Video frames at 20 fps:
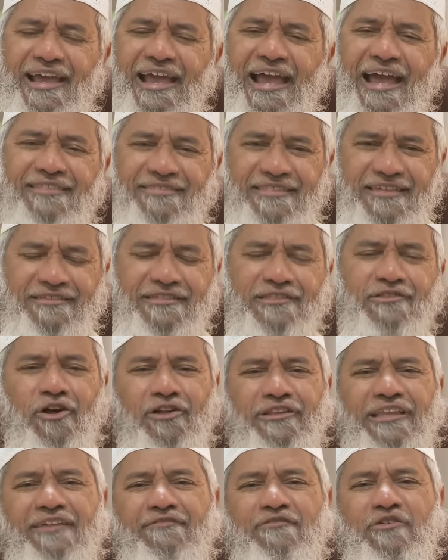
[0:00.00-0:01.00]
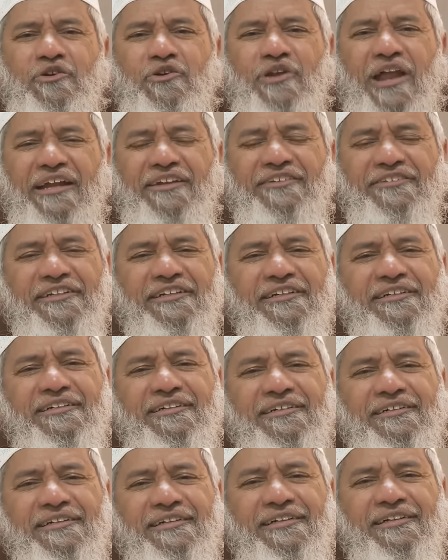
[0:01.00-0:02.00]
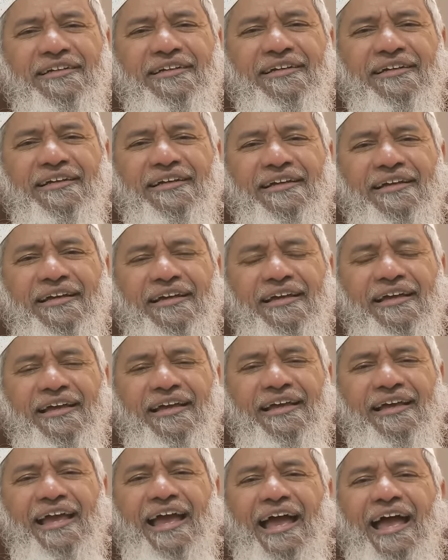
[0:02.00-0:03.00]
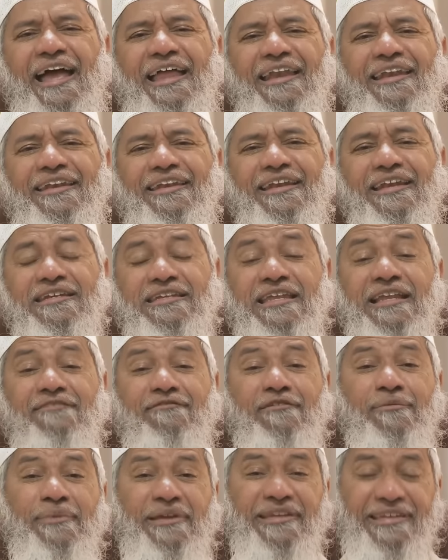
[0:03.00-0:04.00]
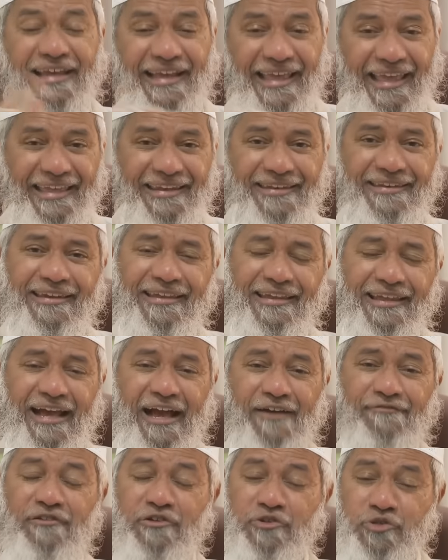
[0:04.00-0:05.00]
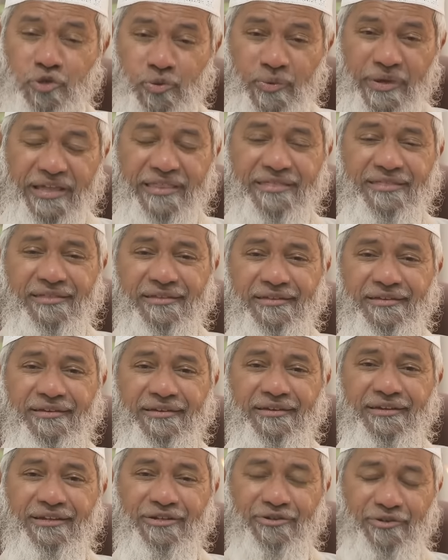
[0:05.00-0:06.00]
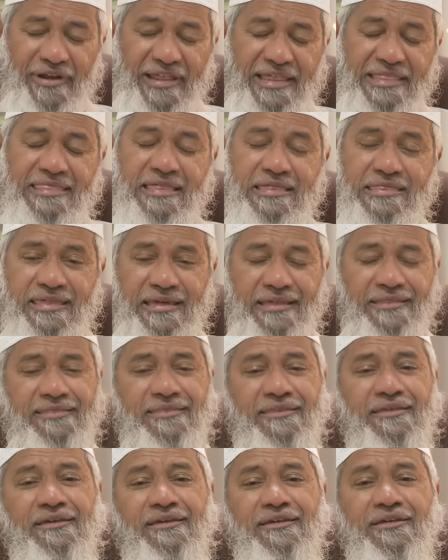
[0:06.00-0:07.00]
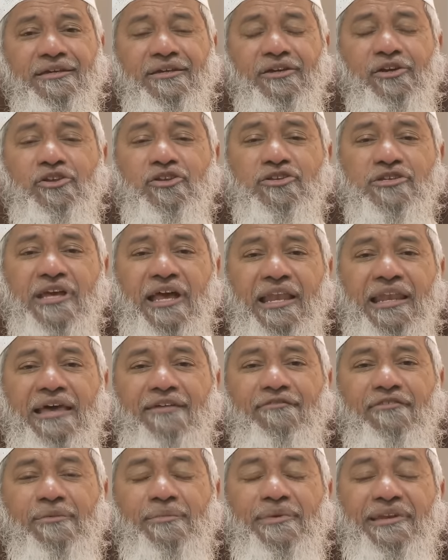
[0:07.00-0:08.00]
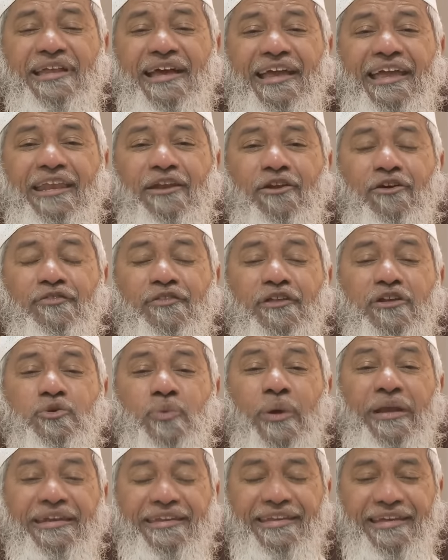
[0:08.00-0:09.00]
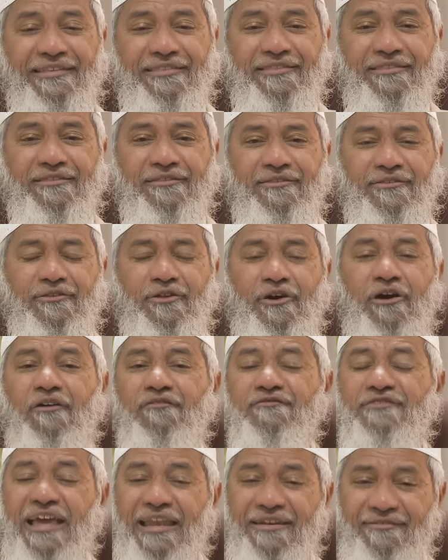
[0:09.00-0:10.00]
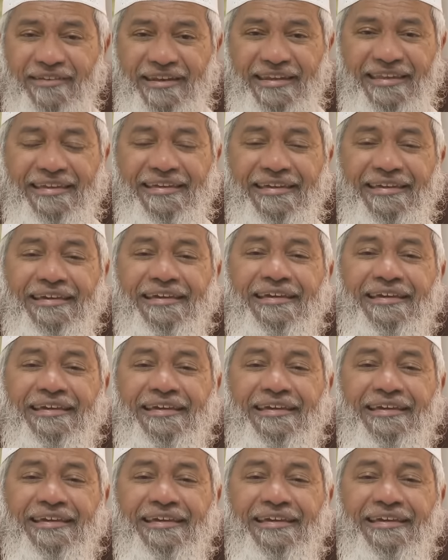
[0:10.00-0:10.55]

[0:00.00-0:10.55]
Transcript: And this is all that we could answer. And till we meet again after 2 weeks, today is the 6th, inshallah, we'll meet again on the 20th of January.